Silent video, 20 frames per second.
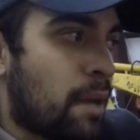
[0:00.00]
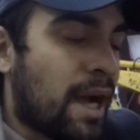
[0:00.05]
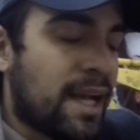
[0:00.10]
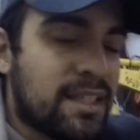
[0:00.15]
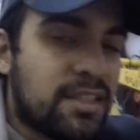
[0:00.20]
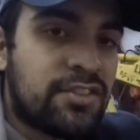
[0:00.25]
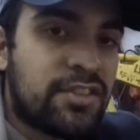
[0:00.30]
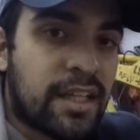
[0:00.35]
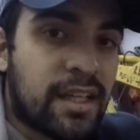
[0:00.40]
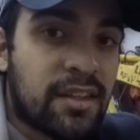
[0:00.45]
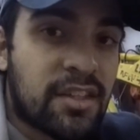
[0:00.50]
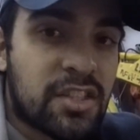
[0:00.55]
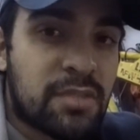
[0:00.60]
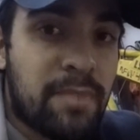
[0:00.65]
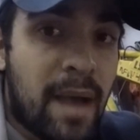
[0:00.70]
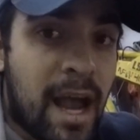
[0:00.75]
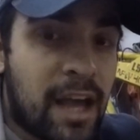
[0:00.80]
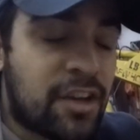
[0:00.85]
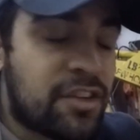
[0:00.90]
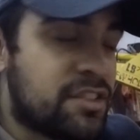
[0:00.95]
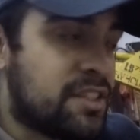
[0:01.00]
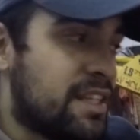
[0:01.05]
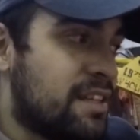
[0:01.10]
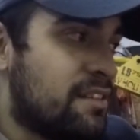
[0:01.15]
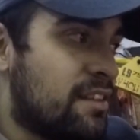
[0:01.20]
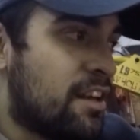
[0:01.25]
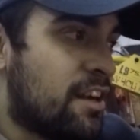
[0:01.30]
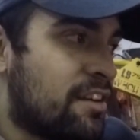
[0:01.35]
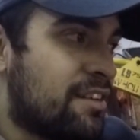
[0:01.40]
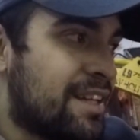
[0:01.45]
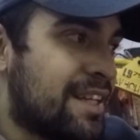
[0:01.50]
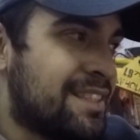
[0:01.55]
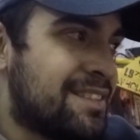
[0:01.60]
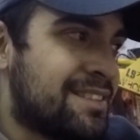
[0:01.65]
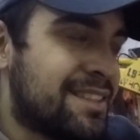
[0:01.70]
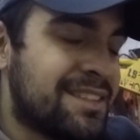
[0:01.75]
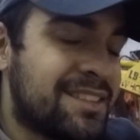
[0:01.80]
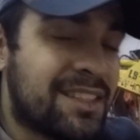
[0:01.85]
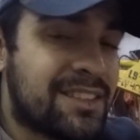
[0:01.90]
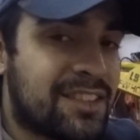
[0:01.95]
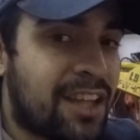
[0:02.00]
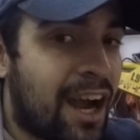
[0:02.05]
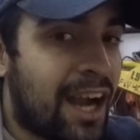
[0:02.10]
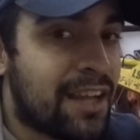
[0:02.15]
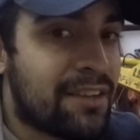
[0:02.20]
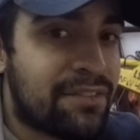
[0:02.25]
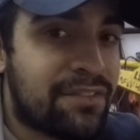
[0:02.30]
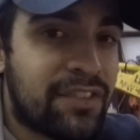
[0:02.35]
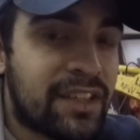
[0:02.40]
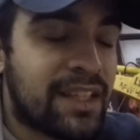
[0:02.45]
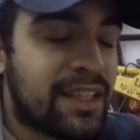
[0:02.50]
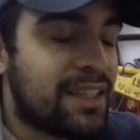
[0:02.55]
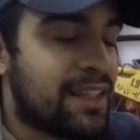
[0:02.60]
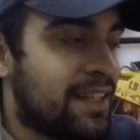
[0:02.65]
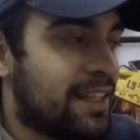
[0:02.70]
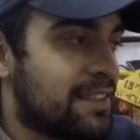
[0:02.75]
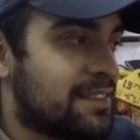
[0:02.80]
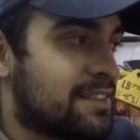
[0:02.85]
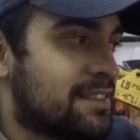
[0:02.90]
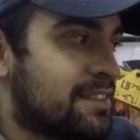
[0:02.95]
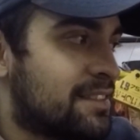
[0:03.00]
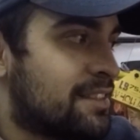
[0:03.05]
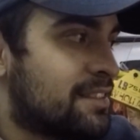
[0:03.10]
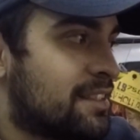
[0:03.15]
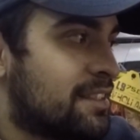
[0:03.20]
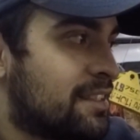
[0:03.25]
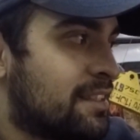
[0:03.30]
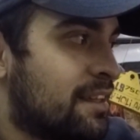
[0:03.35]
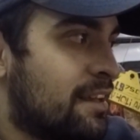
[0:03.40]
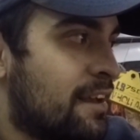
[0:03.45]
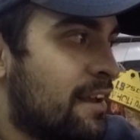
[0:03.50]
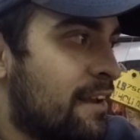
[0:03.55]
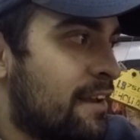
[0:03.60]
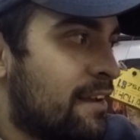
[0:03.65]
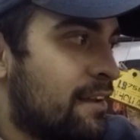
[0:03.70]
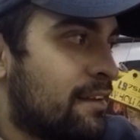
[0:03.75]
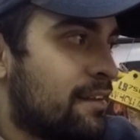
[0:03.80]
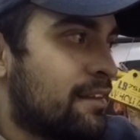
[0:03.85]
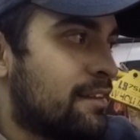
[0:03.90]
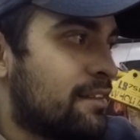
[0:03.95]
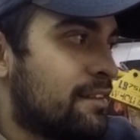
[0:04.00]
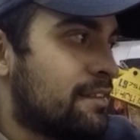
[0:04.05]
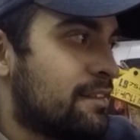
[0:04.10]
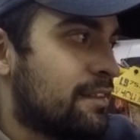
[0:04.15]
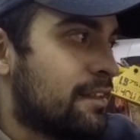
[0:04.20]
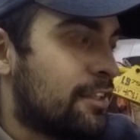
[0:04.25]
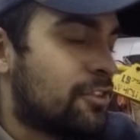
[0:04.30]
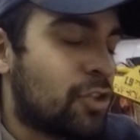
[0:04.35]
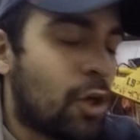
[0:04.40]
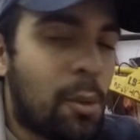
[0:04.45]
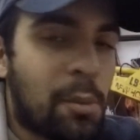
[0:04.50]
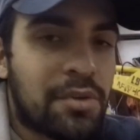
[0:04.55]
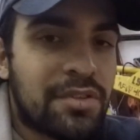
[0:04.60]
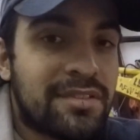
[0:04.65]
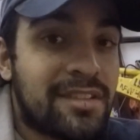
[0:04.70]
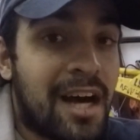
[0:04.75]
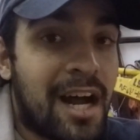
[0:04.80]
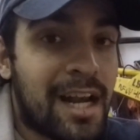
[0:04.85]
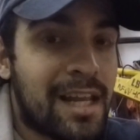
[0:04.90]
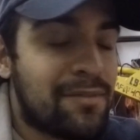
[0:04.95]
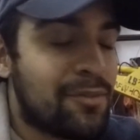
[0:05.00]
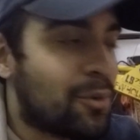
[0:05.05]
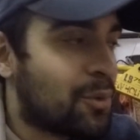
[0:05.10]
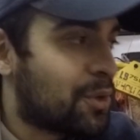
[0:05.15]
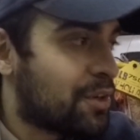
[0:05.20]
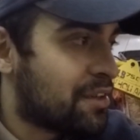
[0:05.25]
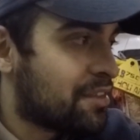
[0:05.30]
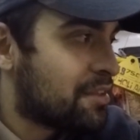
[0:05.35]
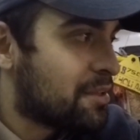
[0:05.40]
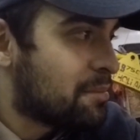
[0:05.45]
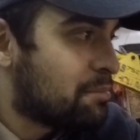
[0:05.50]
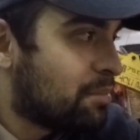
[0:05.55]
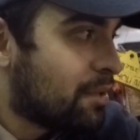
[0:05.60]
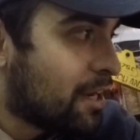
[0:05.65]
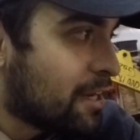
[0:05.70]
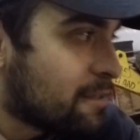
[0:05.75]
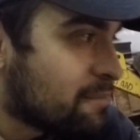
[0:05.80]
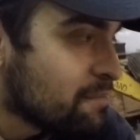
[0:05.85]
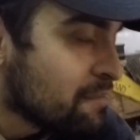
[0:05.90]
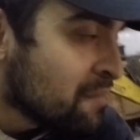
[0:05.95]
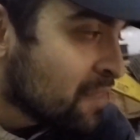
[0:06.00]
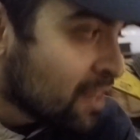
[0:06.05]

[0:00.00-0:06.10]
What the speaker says: by sticking the spanners in there. It's a tight fit. It's almost not even worth it, but